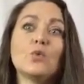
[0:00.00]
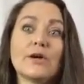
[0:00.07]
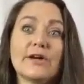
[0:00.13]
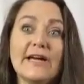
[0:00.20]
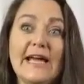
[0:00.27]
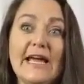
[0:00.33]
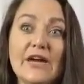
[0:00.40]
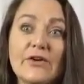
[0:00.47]
We're
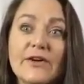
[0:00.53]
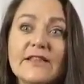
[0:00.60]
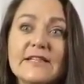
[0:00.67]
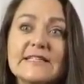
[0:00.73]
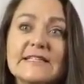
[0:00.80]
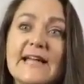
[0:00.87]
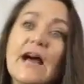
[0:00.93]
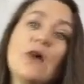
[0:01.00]
hearing
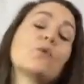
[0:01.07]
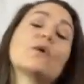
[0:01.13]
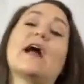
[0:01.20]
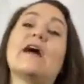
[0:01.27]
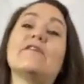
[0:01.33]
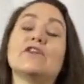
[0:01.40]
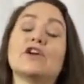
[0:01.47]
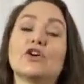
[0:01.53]
this now. We're
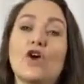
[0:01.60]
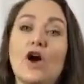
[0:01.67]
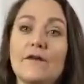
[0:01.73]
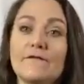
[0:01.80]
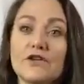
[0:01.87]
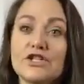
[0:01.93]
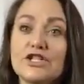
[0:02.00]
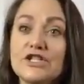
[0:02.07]
having a
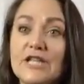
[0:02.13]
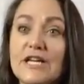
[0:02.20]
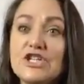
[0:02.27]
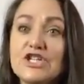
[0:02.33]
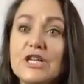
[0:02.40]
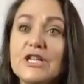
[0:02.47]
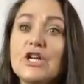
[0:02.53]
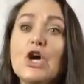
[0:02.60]

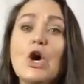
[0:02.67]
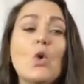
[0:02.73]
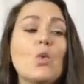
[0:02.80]
conversation.